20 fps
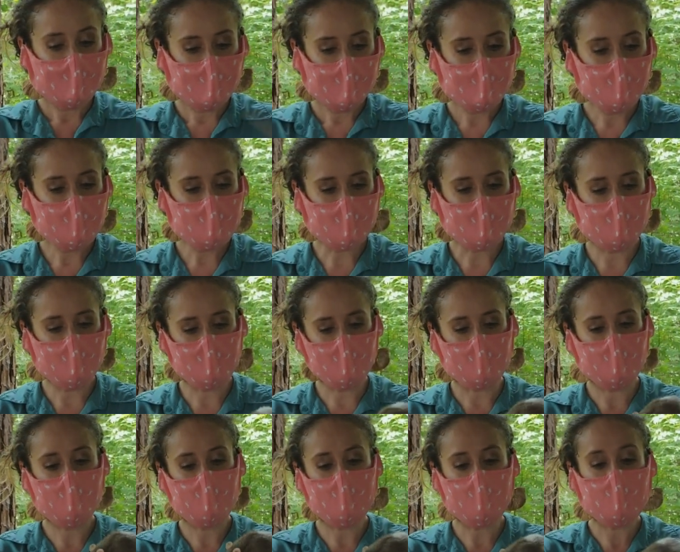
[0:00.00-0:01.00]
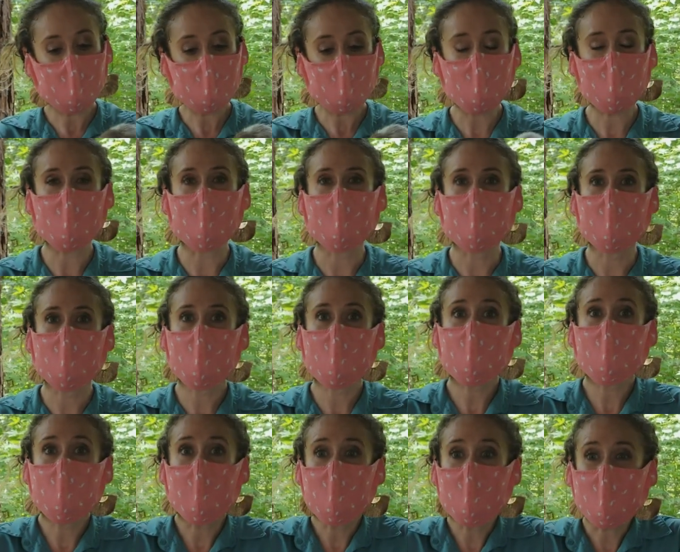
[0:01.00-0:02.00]
these guys are so smart.
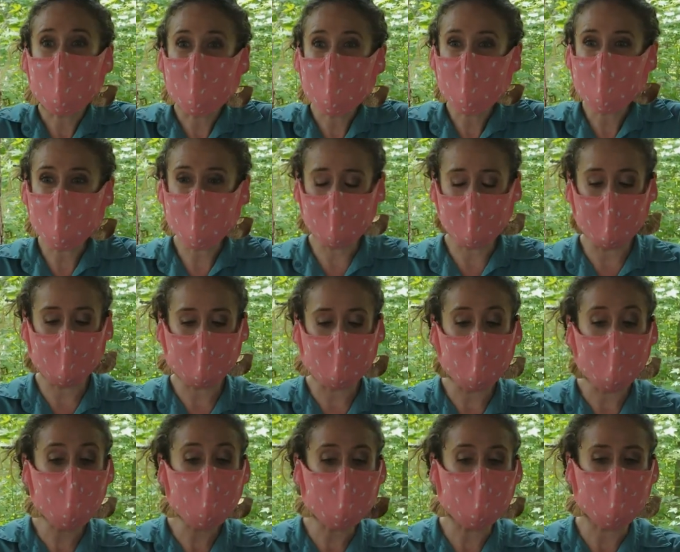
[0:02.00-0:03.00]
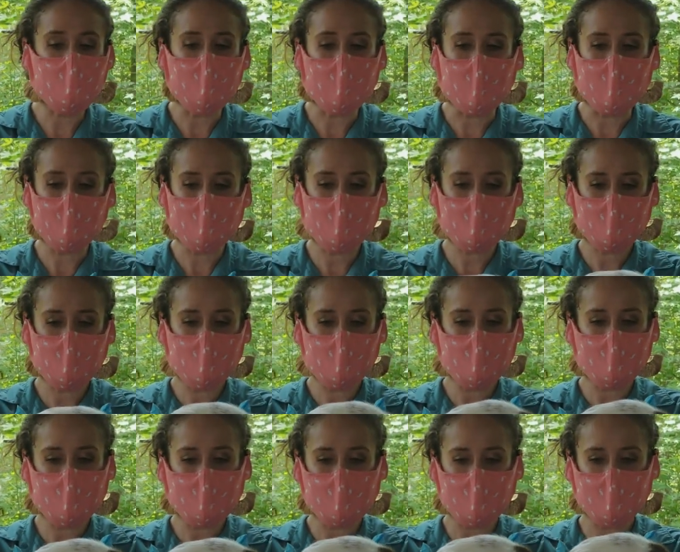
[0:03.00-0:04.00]
Believe it or not, over in Africa,
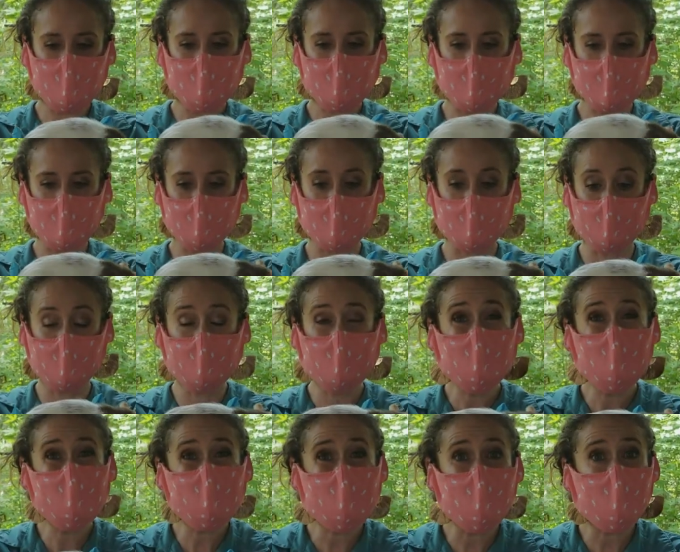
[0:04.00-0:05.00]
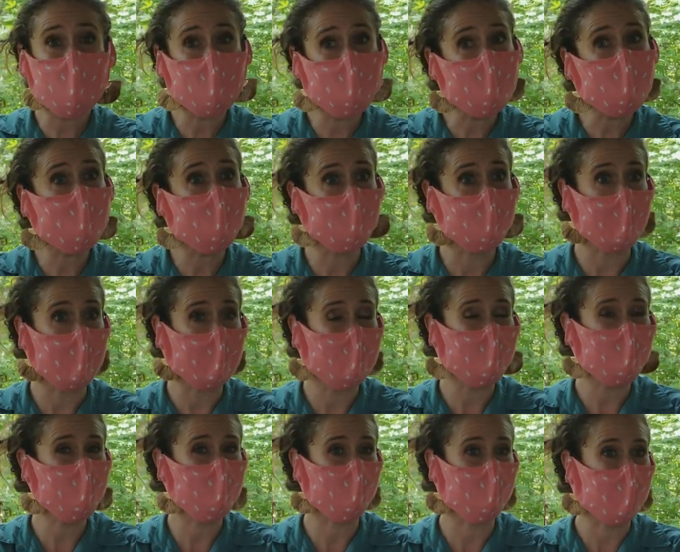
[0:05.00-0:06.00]
they actually have really, really
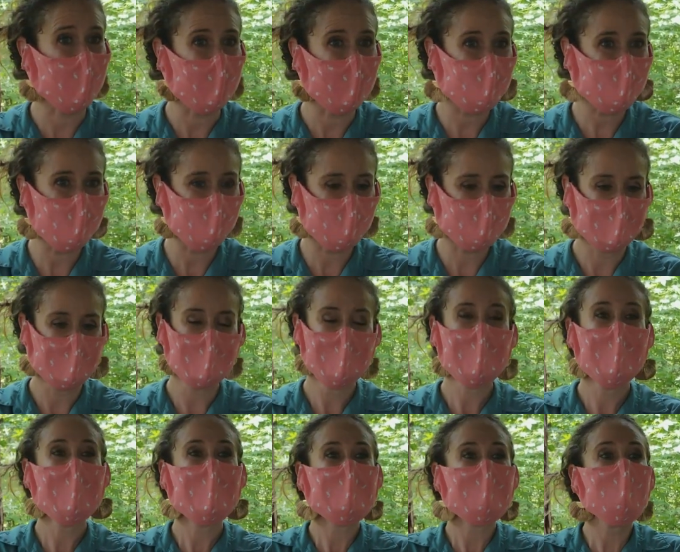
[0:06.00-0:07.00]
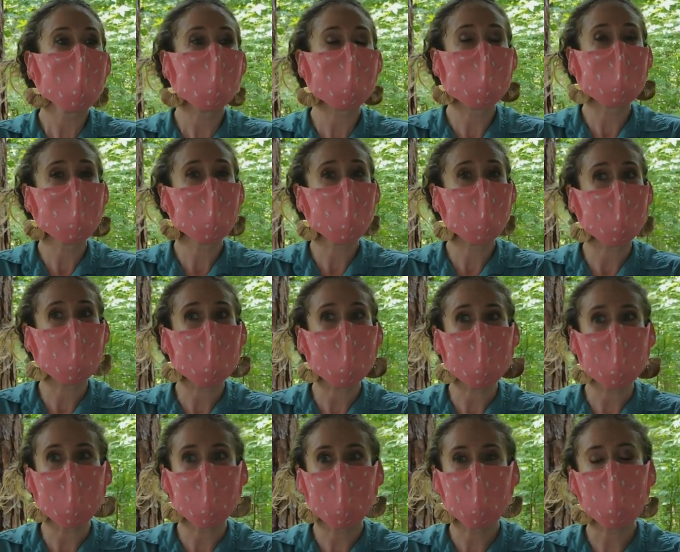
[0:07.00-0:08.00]
large rats that they
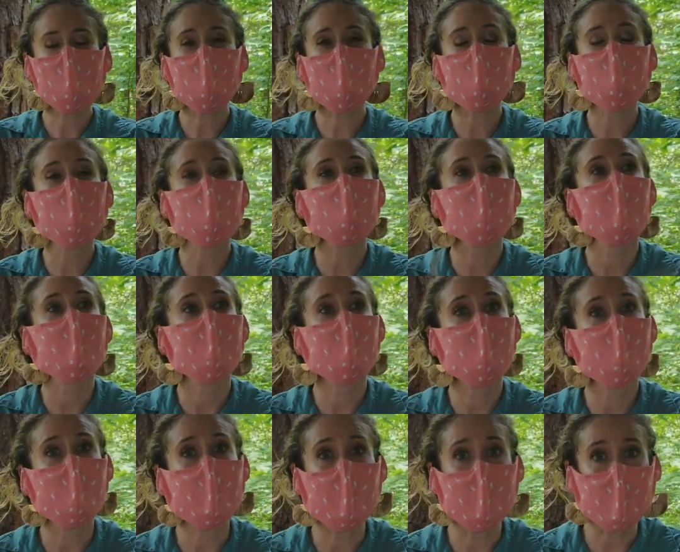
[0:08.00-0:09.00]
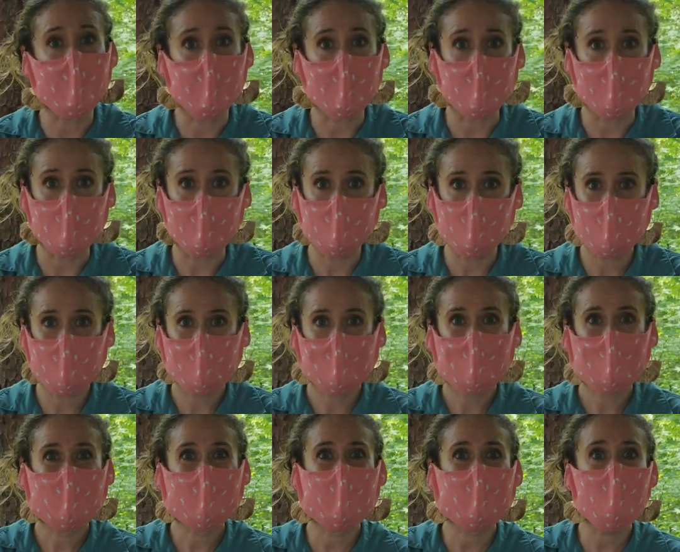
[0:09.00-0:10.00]
train to sniff out bombs.
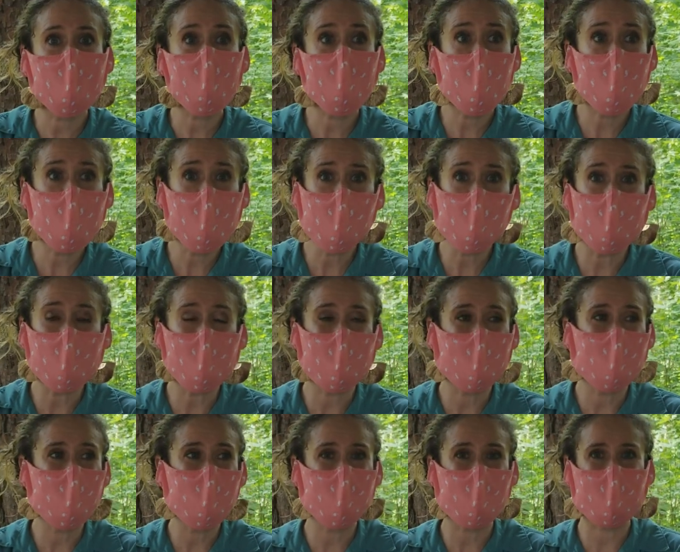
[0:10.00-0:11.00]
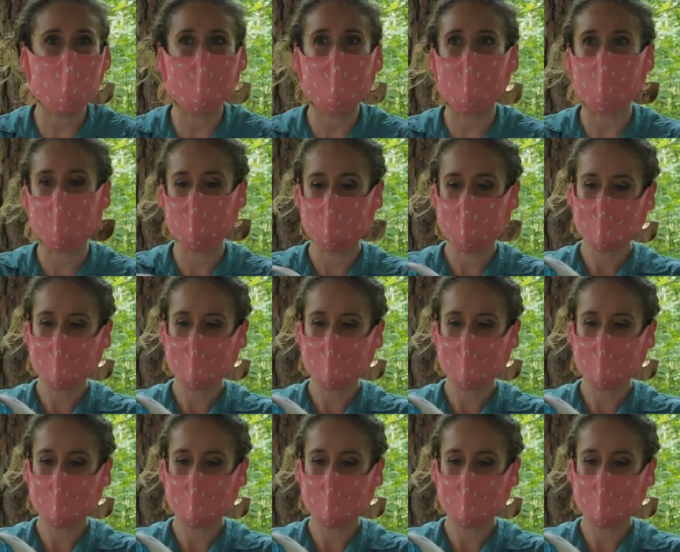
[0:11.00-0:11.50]
How cool is that?